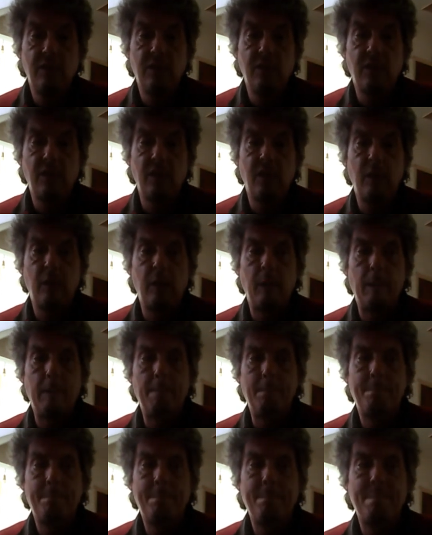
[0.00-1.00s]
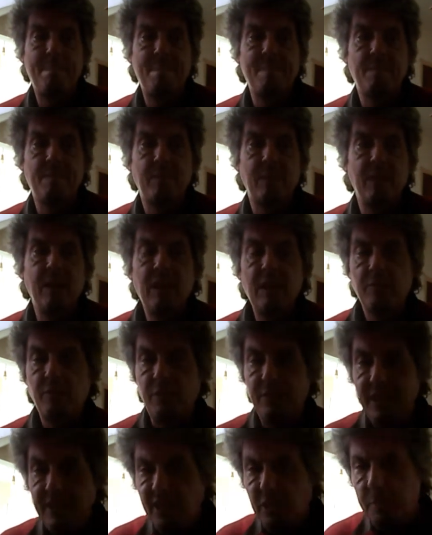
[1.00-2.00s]
so
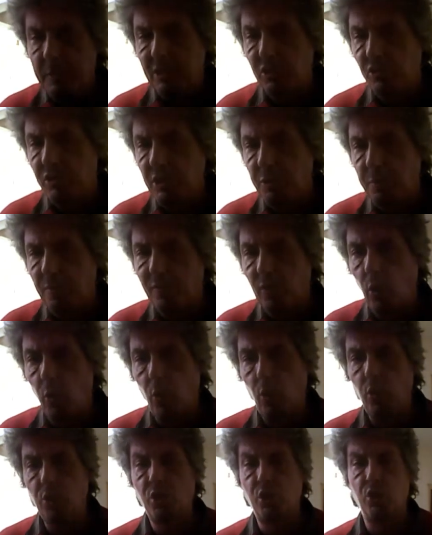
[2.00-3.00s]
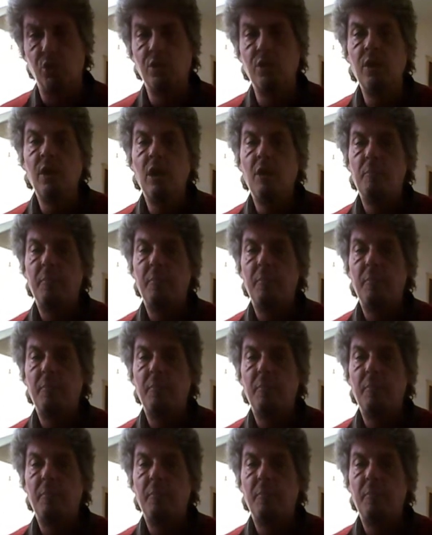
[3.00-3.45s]
it needs to be treated with caution.